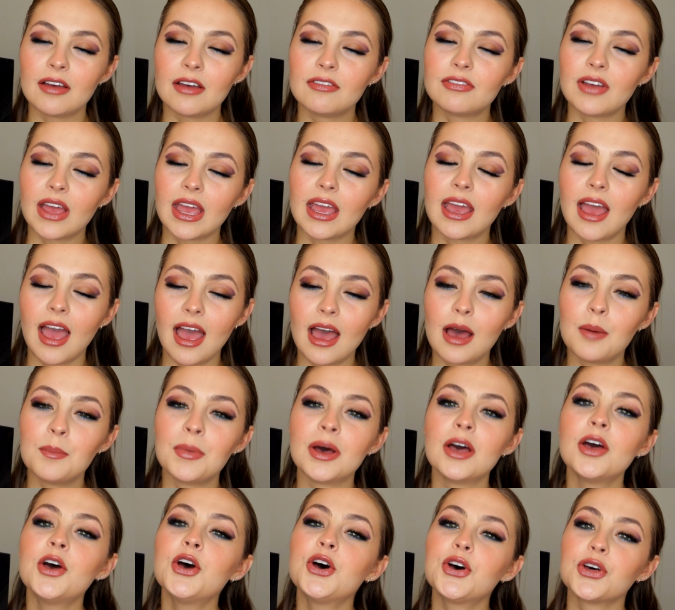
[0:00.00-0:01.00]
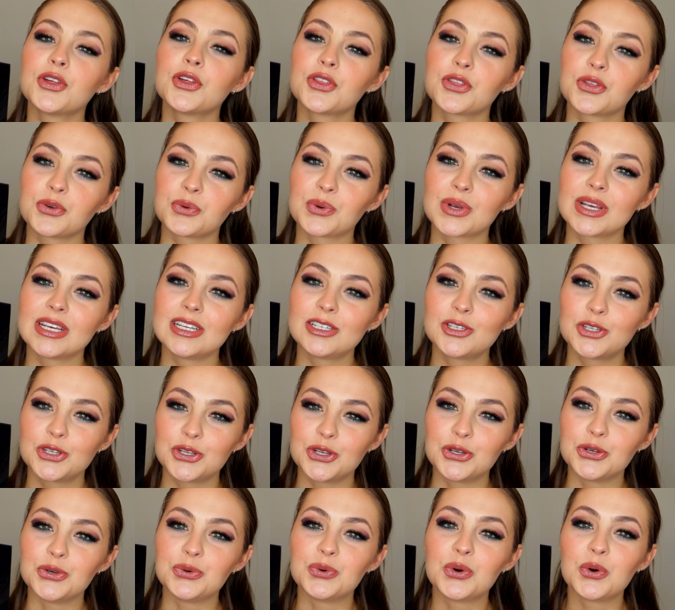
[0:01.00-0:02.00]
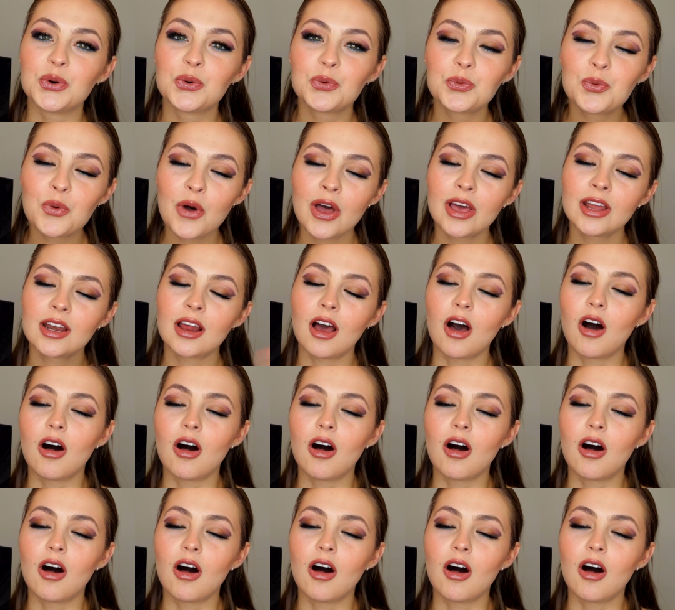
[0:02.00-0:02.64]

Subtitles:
F-A-M 321.